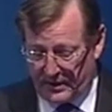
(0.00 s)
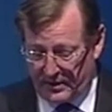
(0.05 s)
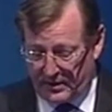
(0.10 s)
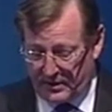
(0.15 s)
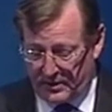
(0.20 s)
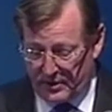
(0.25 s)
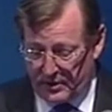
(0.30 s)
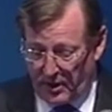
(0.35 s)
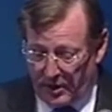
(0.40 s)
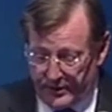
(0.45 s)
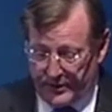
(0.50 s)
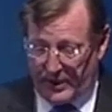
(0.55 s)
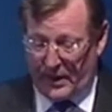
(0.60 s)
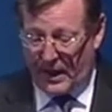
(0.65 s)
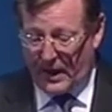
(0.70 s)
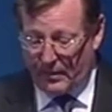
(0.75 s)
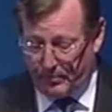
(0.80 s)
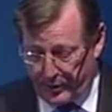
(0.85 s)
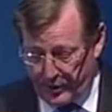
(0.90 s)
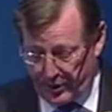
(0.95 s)
It's
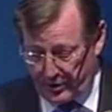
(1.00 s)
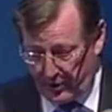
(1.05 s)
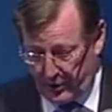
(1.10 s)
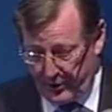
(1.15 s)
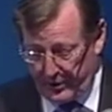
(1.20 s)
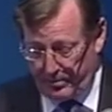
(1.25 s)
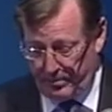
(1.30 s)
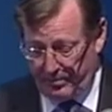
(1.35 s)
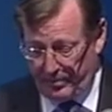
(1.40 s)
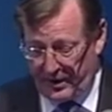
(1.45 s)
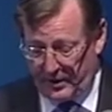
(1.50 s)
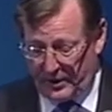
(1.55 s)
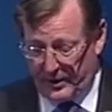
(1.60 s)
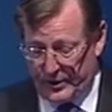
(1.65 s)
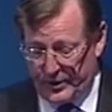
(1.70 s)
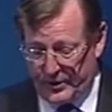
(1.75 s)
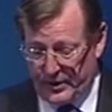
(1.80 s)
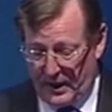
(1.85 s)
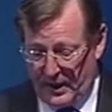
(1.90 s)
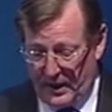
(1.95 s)
not absolute,
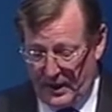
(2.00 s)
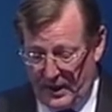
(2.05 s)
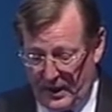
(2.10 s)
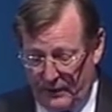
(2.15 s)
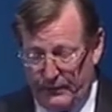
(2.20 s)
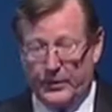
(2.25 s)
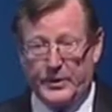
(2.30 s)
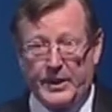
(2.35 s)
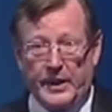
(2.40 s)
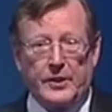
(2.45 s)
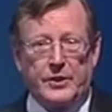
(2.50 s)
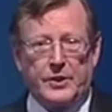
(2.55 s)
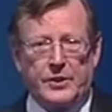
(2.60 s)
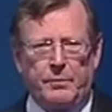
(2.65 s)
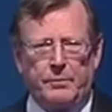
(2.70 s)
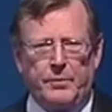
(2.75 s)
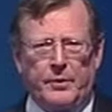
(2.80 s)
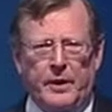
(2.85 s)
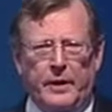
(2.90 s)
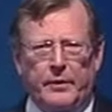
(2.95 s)
because if you take
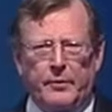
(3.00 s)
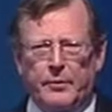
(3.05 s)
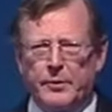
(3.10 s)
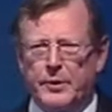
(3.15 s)
somewhere like,